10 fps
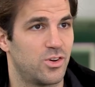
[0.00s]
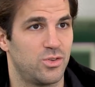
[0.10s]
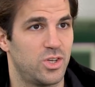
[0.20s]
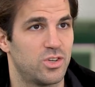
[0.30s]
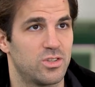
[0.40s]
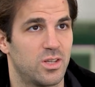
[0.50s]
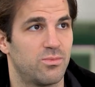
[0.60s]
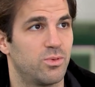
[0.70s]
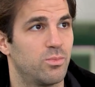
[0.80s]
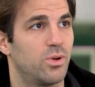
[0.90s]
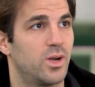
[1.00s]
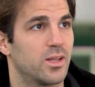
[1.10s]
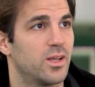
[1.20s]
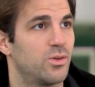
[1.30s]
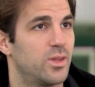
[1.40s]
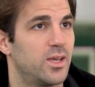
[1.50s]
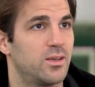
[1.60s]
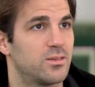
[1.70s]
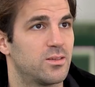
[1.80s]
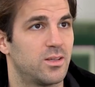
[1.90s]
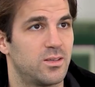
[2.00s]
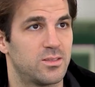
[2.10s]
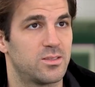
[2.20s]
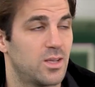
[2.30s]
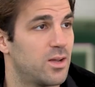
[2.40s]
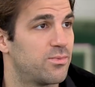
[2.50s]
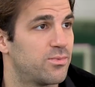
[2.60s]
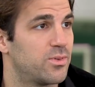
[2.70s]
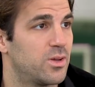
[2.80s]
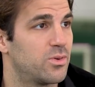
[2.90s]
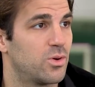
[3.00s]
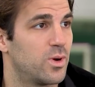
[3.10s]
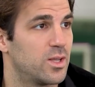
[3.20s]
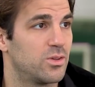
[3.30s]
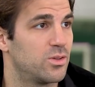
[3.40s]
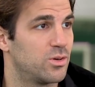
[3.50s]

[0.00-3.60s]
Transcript: conditions that football are nowadays, that it's tough. Everyone,